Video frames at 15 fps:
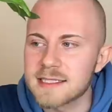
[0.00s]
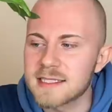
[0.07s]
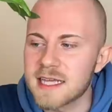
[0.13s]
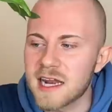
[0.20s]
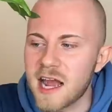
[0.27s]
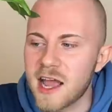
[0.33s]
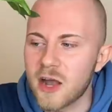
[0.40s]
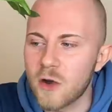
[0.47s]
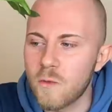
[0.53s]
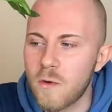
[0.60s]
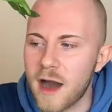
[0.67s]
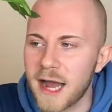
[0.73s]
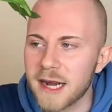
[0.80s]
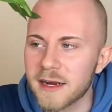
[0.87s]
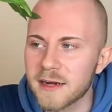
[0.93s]
that I
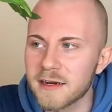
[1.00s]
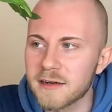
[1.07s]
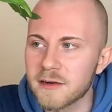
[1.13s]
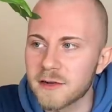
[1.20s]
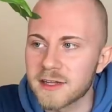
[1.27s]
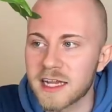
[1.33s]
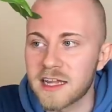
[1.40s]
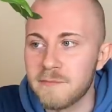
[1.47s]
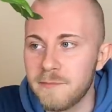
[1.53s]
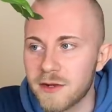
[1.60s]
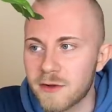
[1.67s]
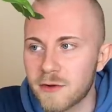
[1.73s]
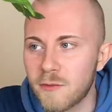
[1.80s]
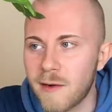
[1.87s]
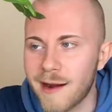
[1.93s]
acquire or that I've been
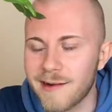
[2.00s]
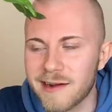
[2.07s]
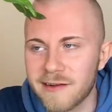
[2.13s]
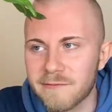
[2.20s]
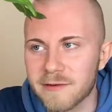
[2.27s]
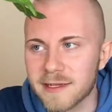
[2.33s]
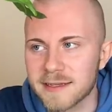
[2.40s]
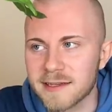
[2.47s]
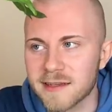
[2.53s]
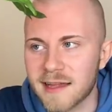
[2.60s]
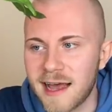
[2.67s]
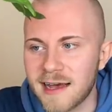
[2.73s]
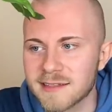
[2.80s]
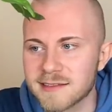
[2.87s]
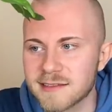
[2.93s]
acquiring for like the
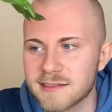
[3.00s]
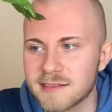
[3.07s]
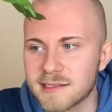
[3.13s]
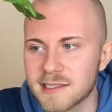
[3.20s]
last